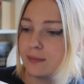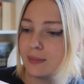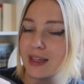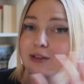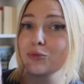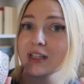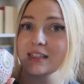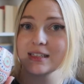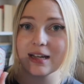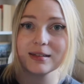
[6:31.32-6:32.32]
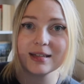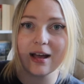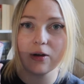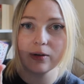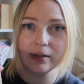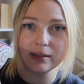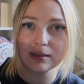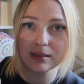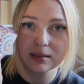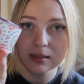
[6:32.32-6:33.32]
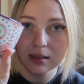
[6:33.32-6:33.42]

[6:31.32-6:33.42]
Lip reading: like really stands out. It's